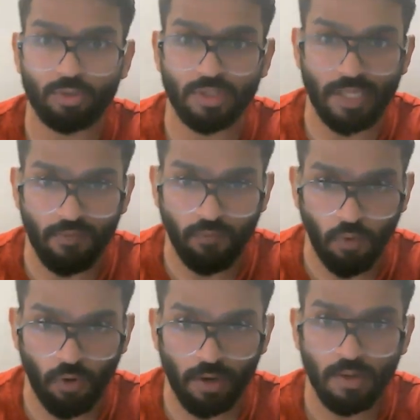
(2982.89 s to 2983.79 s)
So
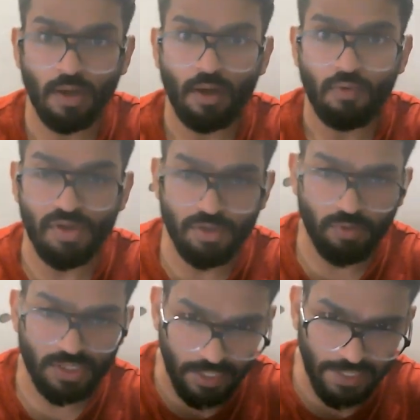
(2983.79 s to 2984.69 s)
therefore, when you're
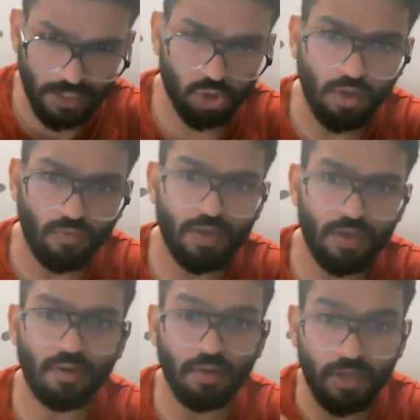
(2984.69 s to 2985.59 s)
studying
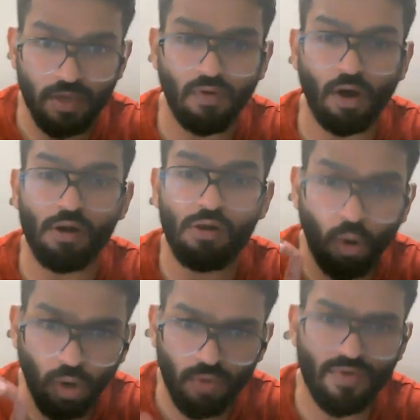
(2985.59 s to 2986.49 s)
geography, give a
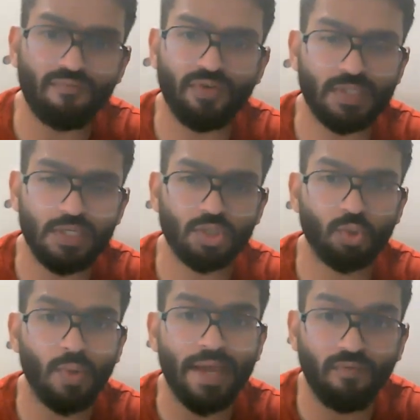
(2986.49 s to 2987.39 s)
lot of emphasis
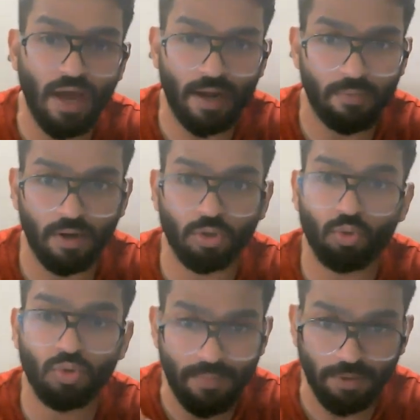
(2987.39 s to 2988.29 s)
to environment,
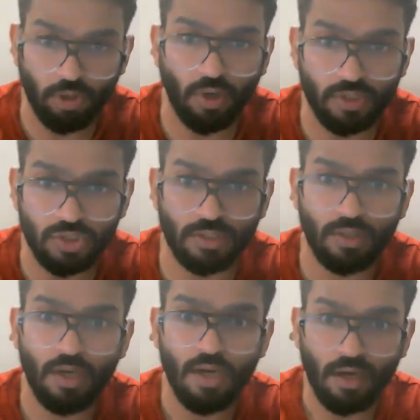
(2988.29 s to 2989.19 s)
to climatology.
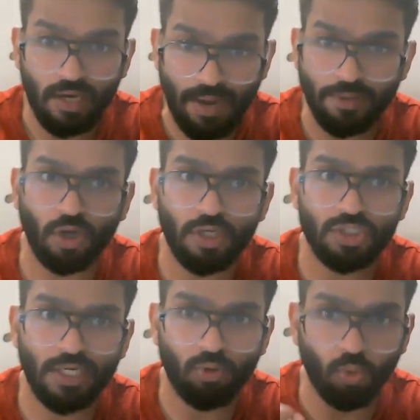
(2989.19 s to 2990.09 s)

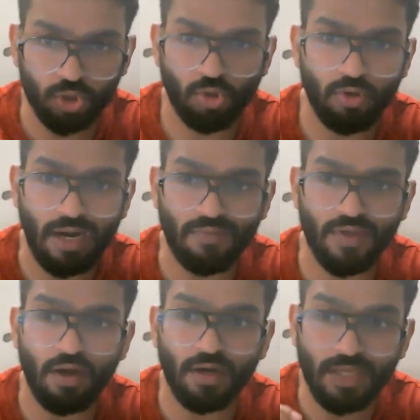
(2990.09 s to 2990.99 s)
Climatology and
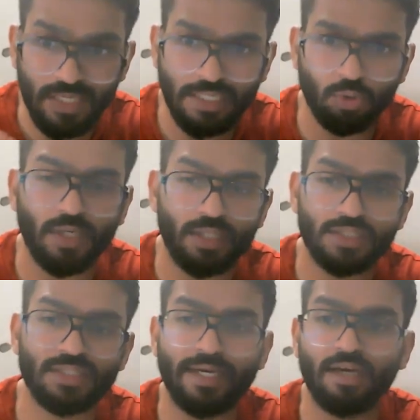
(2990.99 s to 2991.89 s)
oceanography are key to
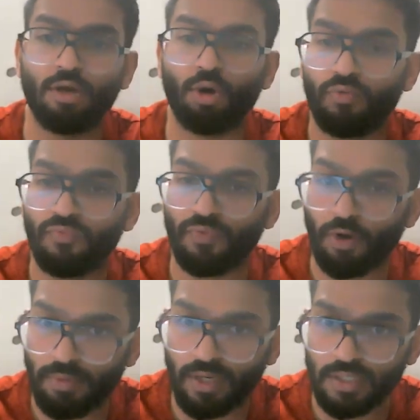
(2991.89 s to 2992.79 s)
understanding a lot of
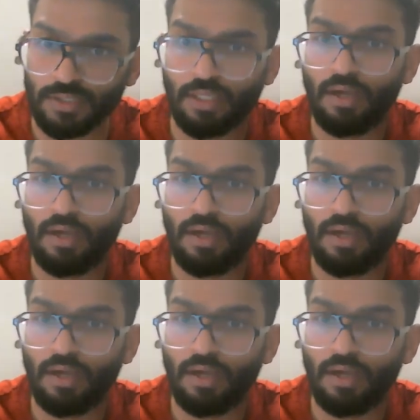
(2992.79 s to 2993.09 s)
phenomena.